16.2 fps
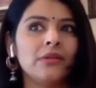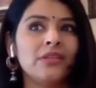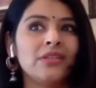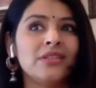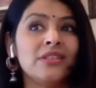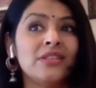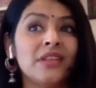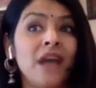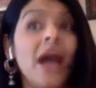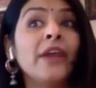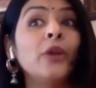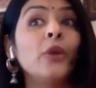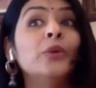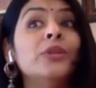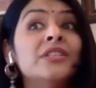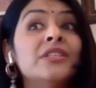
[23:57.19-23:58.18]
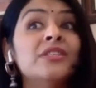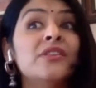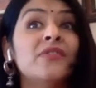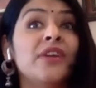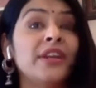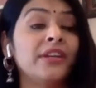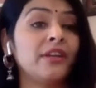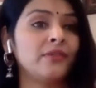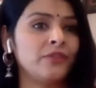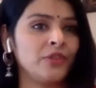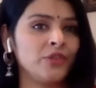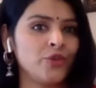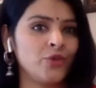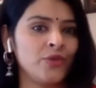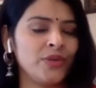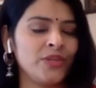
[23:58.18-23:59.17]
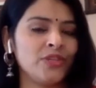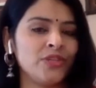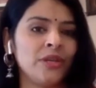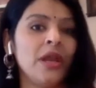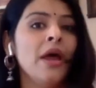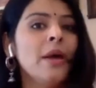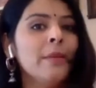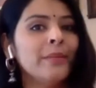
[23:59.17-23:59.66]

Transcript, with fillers: this is I know this is a very tough situation,